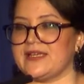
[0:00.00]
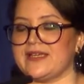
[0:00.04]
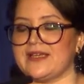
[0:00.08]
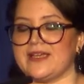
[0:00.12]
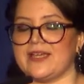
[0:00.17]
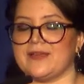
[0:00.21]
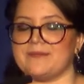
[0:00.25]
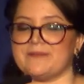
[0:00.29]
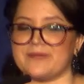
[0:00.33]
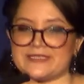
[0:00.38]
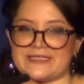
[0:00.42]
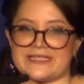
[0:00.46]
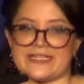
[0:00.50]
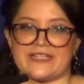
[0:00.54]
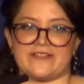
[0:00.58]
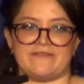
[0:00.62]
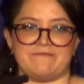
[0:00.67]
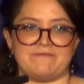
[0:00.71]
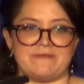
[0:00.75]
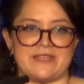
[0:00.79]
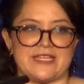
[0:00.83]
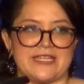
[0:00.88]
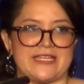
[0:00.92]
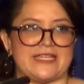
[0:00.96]
And believe
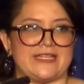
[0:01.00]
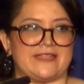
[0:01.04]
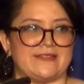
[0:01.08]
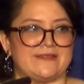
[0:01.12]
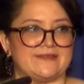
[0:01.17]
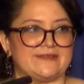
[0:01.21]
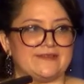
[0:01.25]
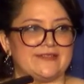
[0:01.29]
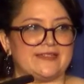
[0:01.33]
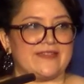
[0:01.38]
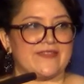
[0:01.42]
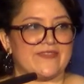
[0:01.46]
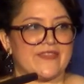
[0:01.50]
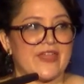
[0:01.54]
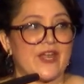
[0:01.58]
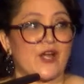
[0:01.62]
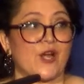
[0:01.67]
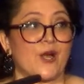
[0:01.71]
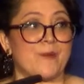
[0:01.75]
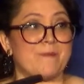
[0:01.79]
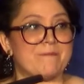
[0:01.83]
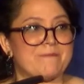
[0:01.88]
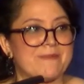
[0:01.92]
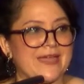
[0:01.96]
me, there
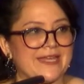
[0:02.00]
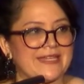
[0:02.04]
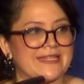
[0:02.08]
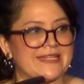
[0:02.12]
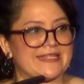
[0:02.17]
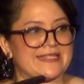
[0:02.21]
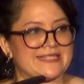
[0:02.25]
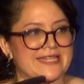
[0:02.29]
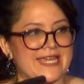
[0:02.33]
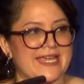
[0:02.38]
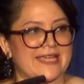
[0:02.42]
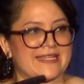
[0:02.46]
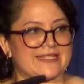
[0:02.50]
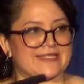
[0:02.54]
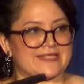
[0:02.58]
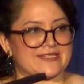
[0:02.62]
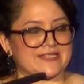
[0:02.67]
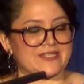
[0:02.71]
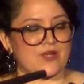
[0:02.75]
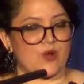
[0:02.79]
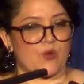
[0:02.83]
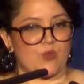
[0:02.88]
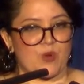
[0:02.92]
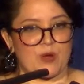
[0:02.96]
are many days
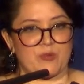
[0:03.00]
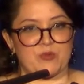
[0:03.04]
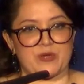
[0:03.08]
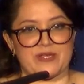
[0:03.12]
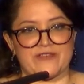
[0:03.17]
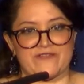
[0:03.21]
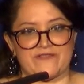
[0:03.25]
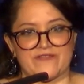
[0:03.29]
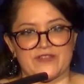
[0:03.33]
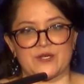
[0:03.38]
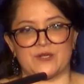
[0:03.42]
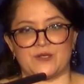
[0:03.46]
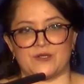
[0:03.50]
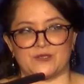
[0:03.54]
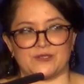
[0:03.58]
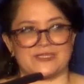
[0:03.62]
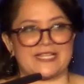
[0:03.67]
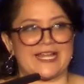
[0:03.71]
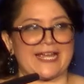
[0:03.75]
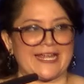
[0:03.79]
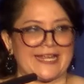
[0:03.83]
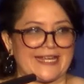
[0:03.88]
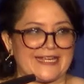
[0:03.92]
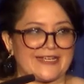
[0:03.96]
when we feel
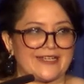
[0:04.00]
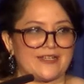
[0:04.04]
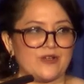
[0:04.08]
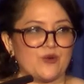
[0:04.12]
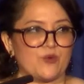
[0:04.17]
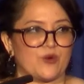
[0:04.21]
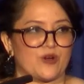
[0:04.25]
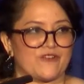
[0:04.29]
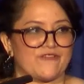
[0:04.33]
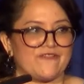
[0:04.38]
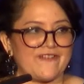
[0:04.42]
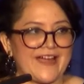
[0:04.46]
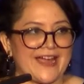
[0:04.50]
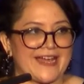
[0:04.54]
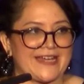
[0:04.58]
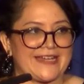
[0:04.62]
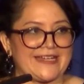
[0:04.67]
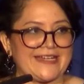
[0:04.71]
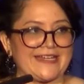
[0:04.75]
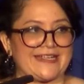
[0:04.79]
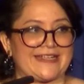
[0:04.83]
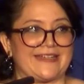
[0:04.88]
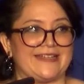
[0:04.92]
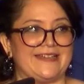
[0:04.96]
like we're
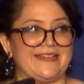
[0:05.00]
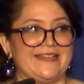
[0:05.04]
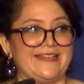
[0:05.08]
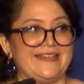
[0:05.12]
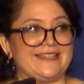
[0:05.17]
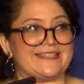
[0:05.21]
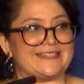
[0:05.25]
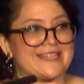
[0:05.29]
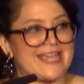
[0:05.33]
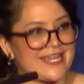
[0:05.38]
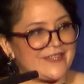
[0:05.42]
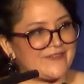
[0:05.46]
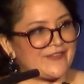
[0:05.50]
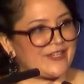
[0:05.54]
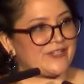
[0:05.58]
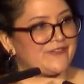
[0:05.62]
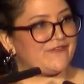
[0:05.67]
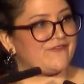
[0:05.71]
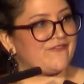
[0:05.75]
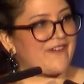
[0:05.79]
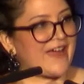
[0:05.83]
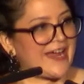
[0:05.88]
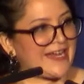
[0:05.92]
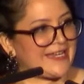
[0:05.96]
fighting David
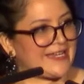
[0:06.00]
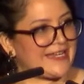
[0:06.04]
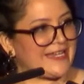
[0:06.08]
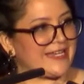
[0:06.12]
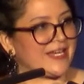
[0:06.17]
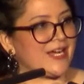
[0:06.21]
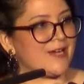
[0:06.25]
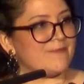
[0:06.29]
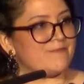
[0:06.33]
fighting a